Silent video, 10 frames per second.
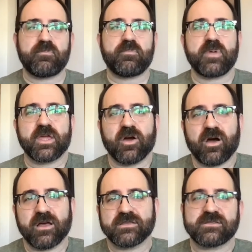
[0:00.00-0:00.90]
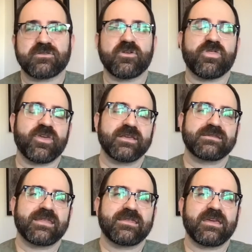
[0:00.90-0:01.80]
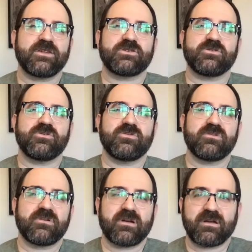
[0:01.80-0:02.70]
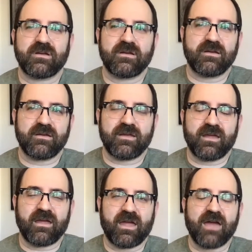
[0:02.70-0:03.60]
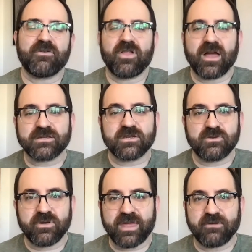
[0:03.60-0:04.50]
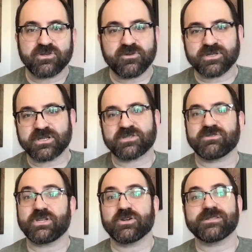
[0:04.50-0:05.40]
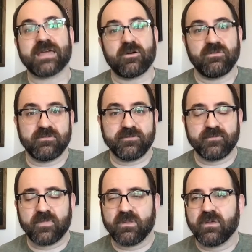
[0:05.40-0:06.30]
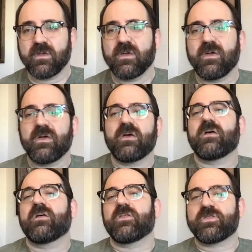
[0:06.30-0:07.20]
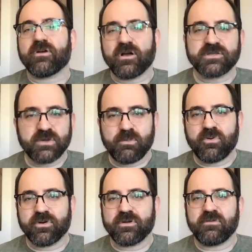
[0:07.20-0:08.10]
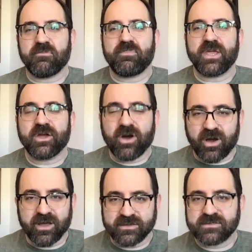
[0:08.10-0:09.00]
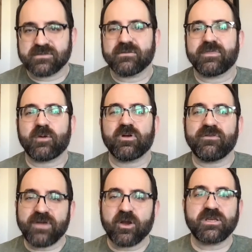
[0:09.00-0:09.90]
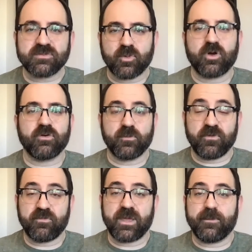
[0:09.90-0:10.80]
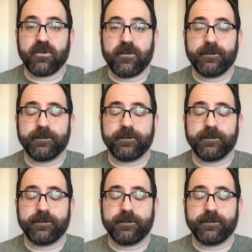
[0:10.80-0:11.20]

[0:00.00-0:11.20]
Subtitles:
because the things that they do have a lot to do with how Jewish history turns out. They're also important because they were a very small group of people.